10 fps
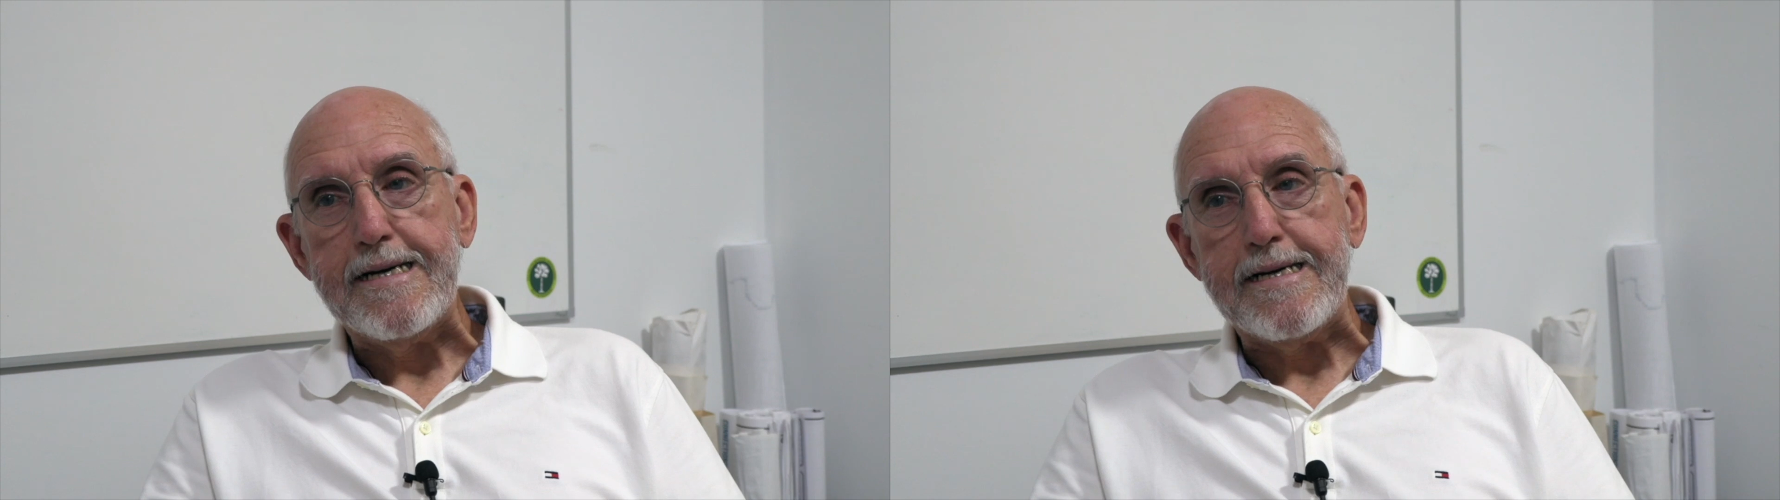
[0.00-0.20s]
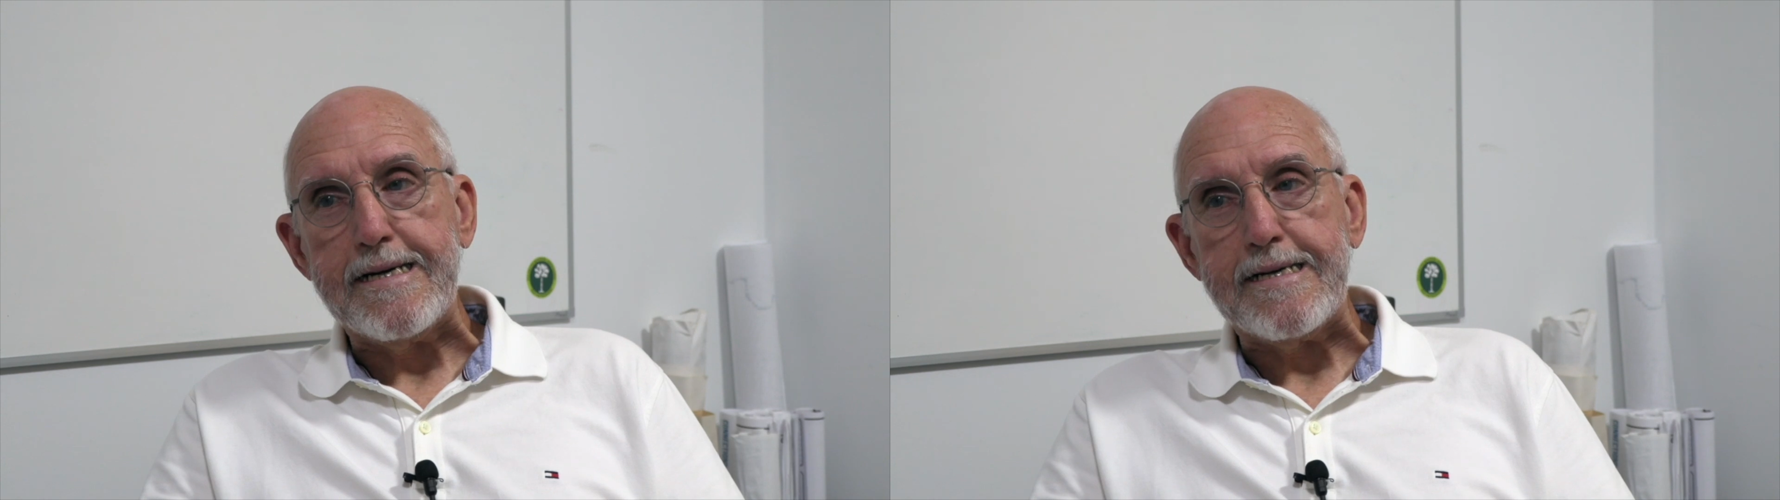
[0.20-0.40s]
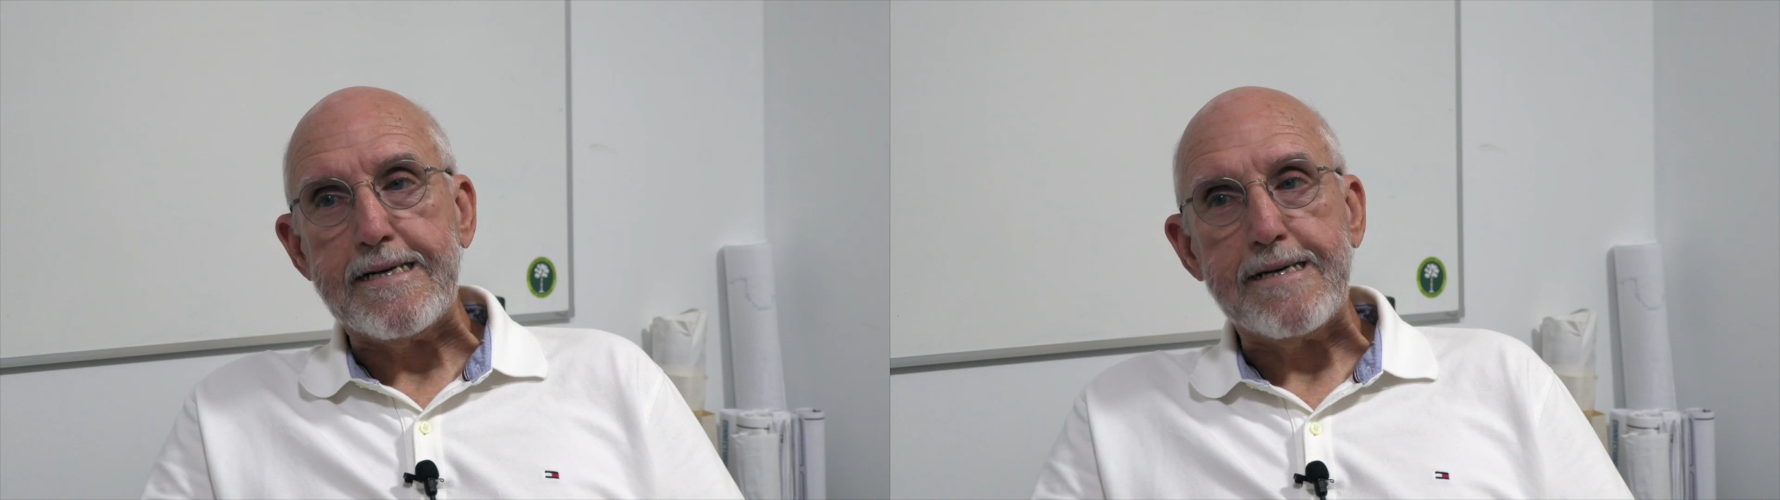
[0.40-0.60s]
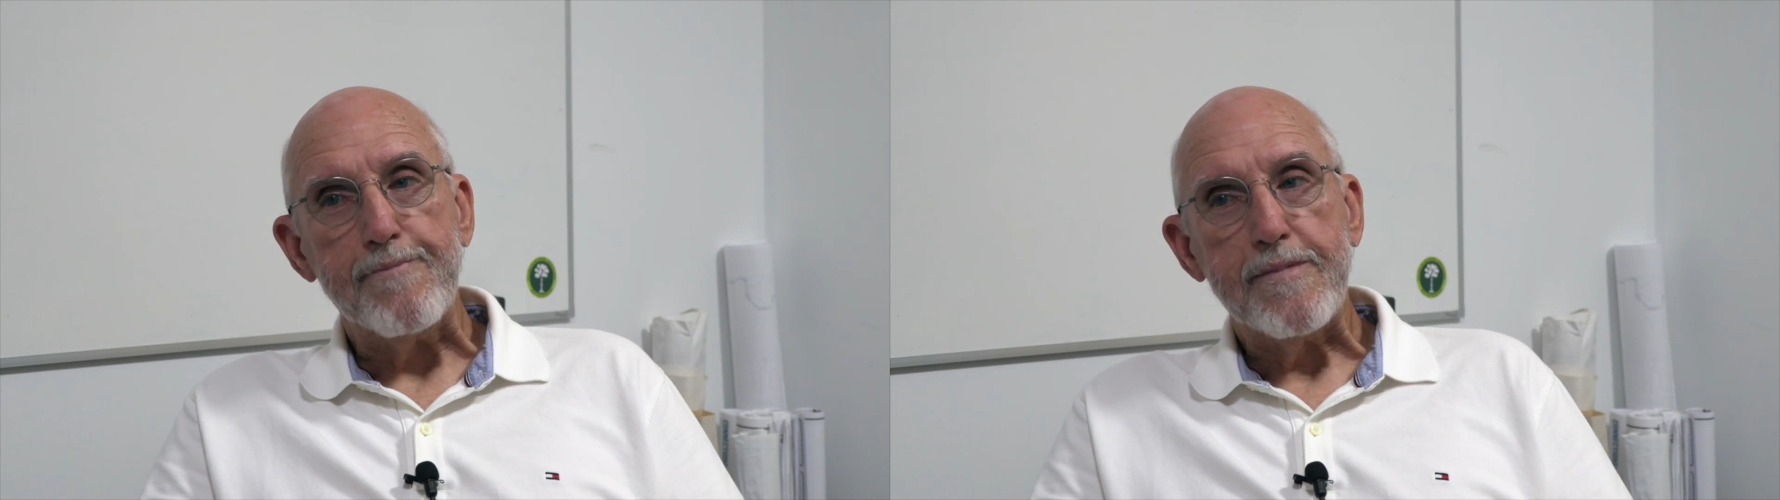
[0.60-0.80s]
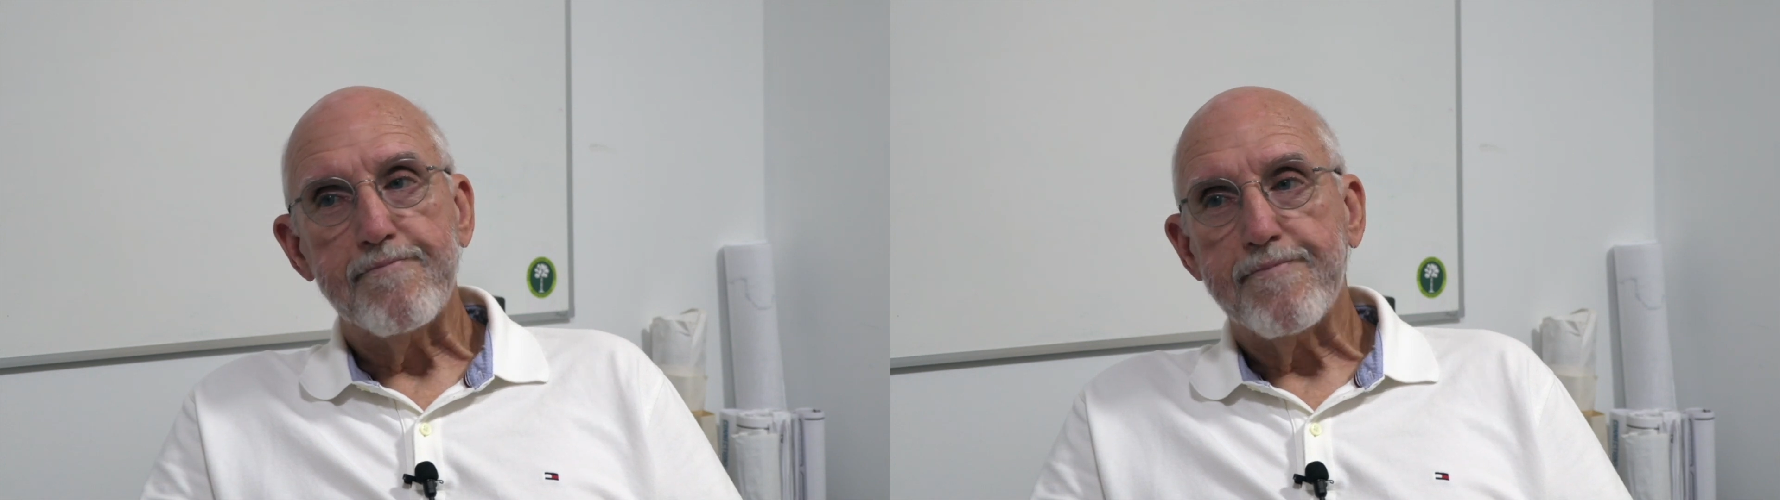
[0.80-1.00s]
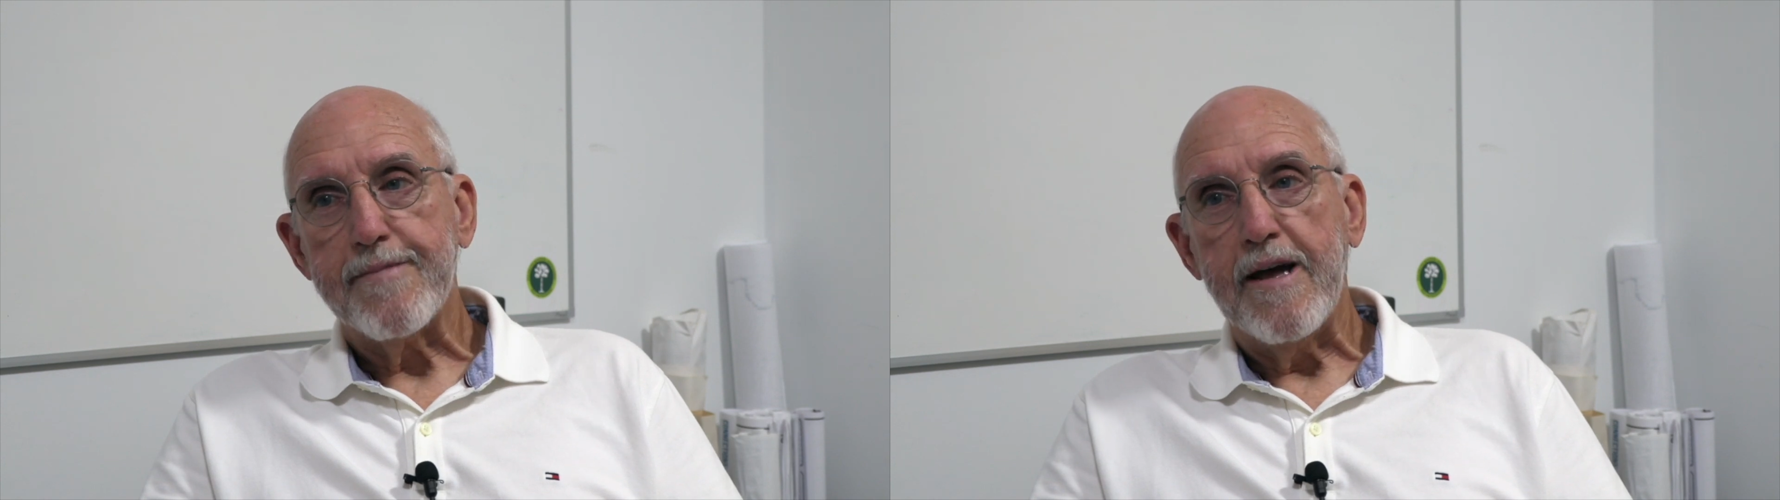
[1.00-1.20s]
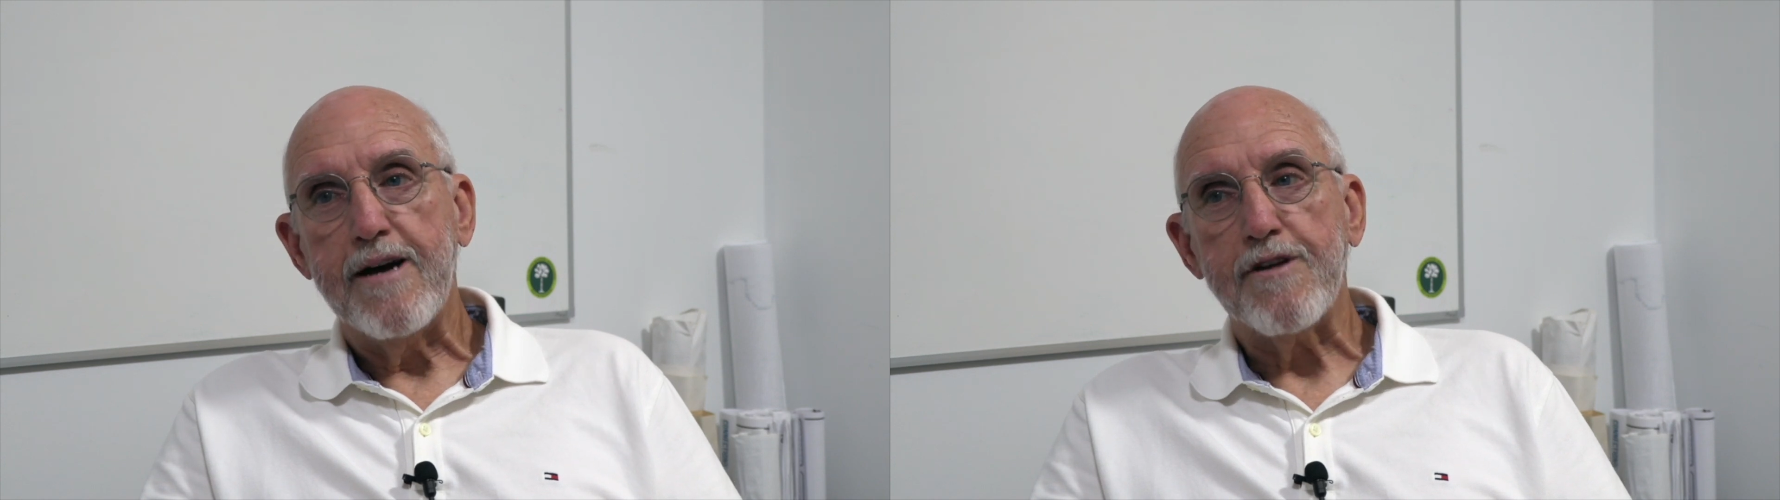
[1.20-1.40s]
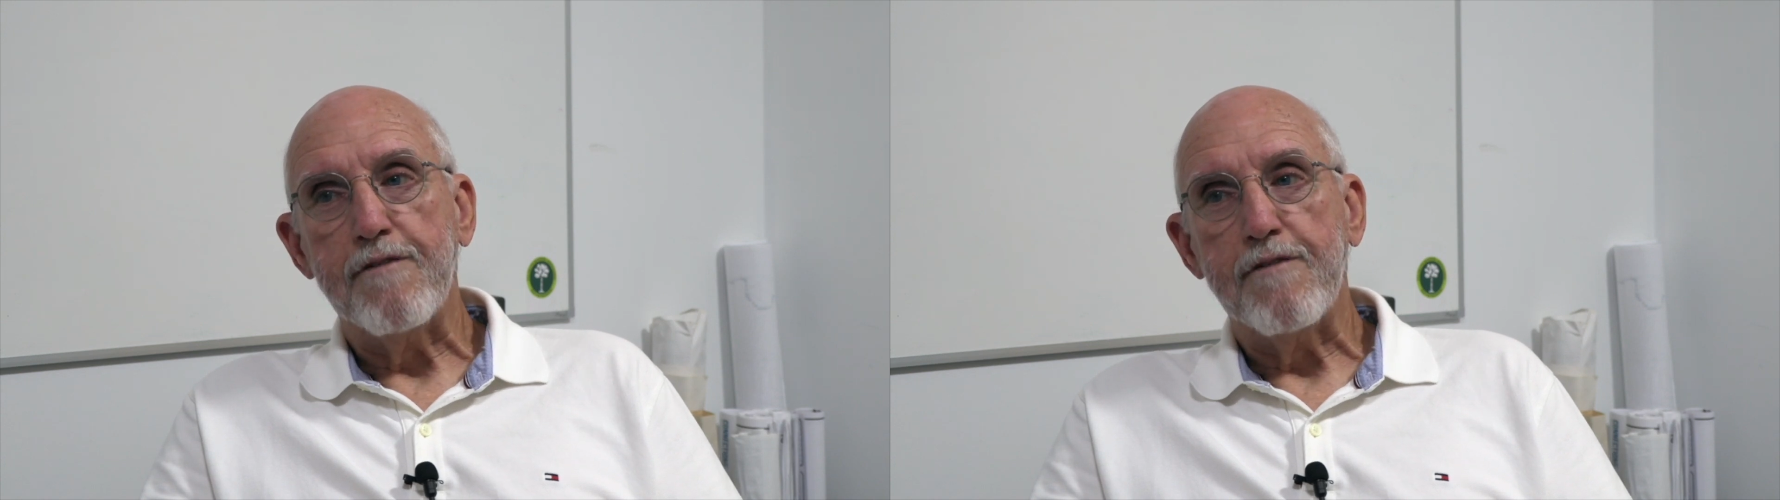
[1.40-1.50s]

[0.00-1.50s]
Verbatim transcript: Uh, has